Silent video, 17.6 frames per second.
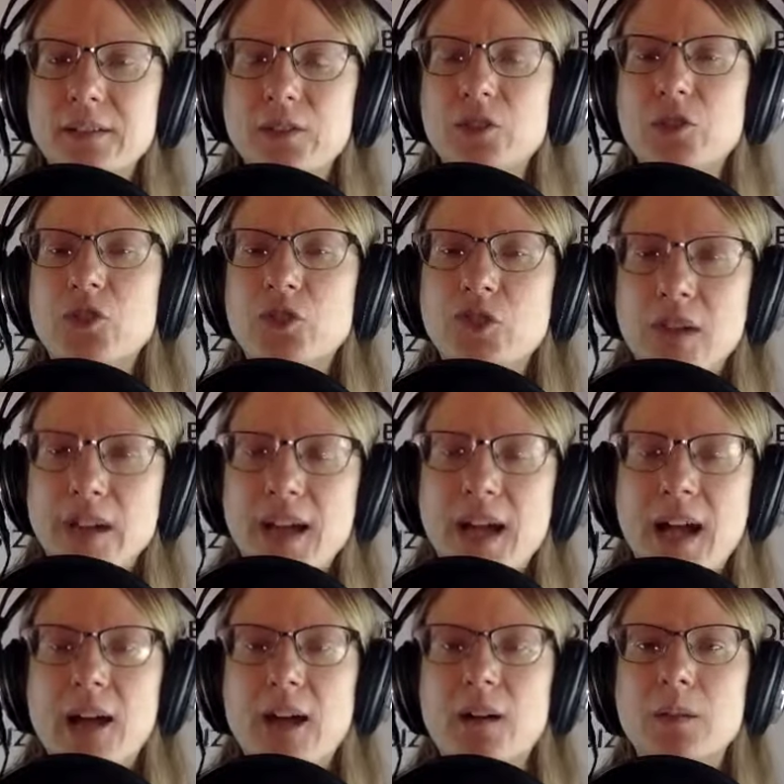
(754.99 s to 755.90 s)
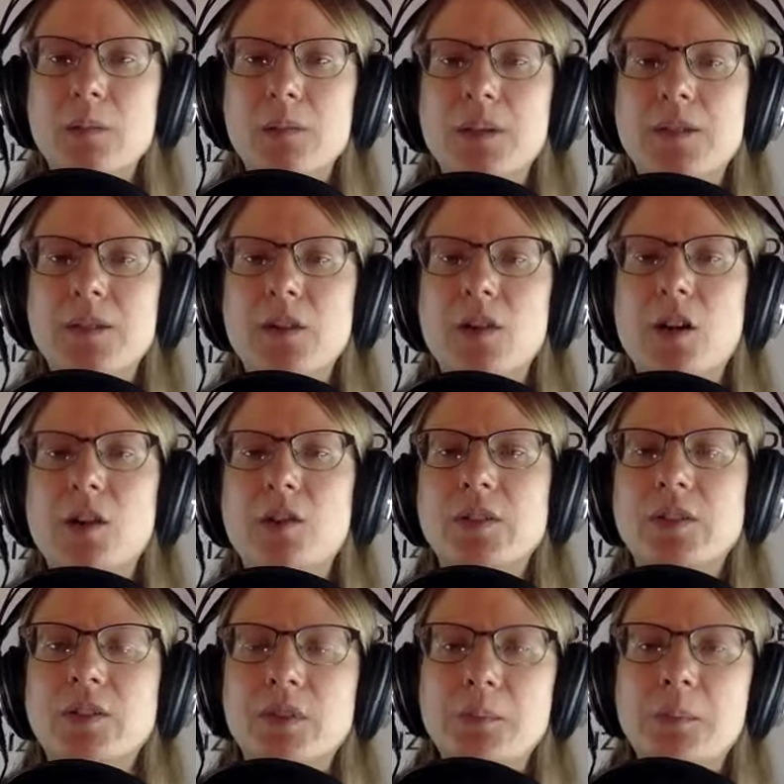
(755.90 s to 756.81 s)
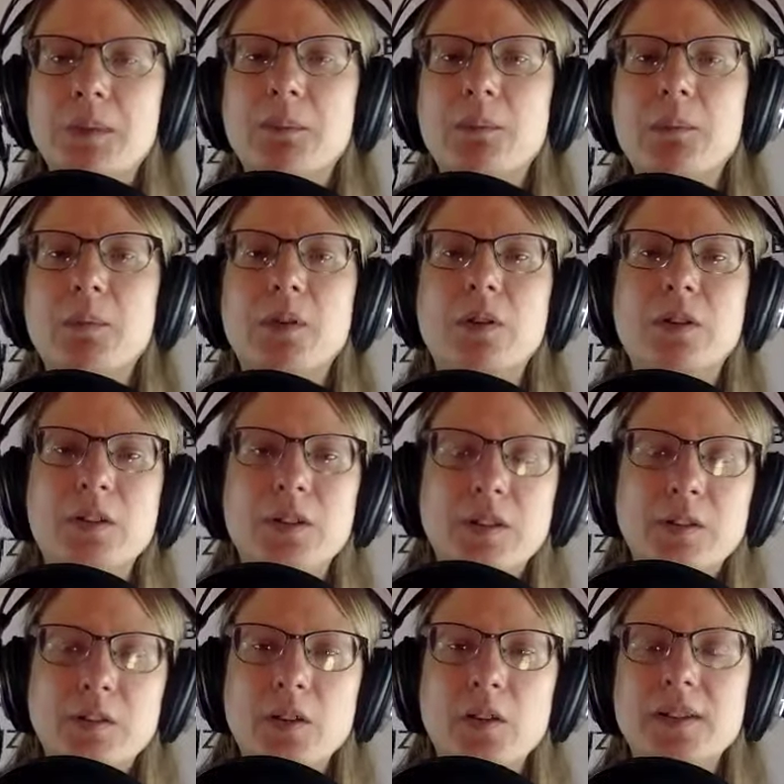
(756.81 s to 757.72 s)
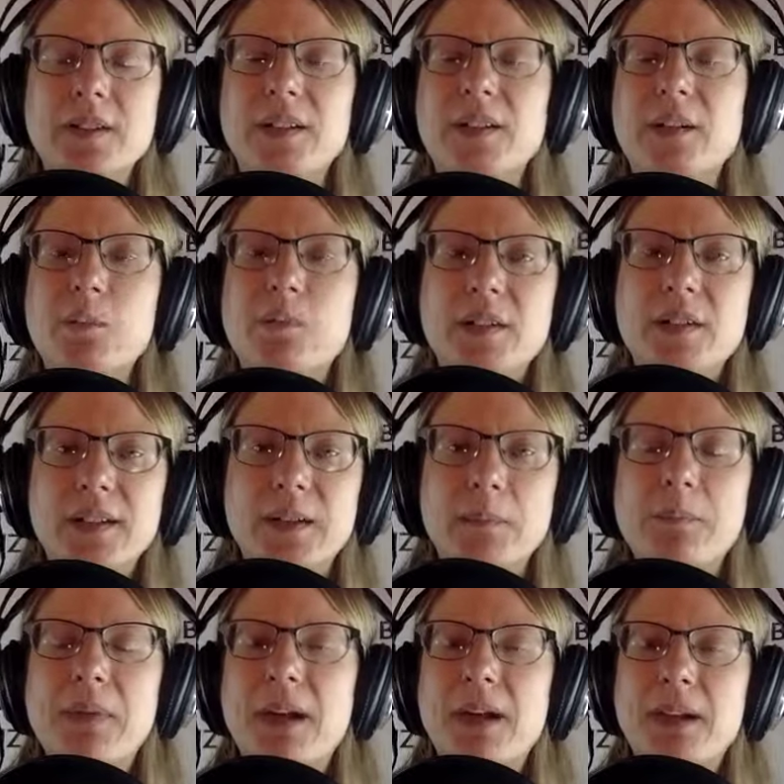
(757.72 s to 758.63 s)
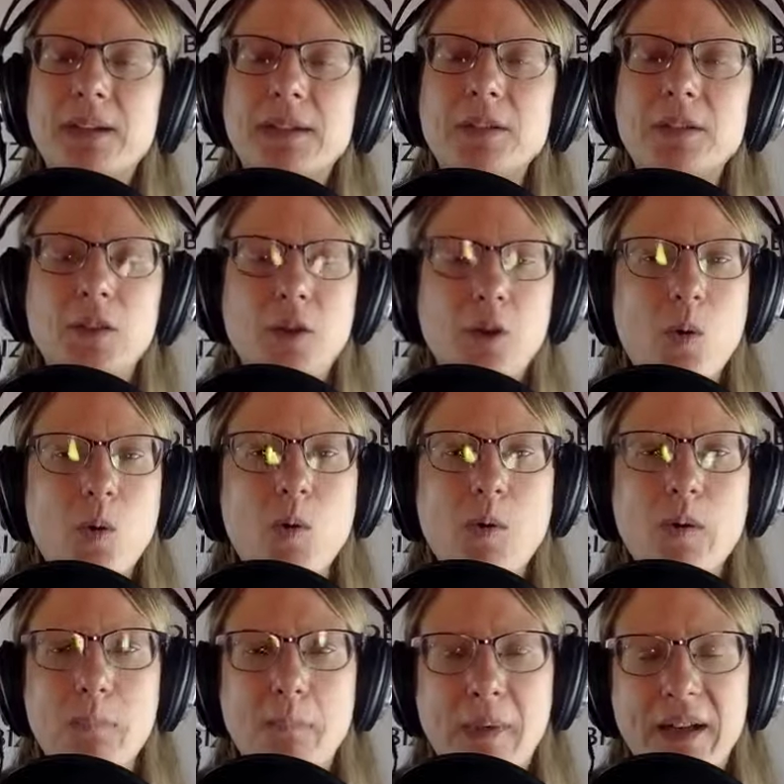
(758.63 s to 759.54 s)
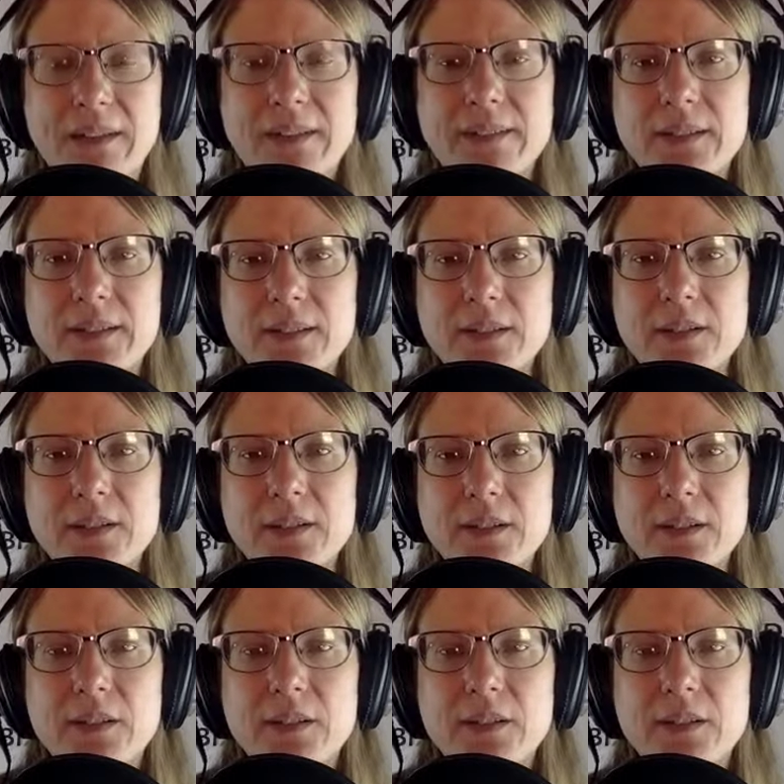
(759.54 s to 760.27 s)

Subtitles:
straight out, but if you always kind of bring it back to your core message,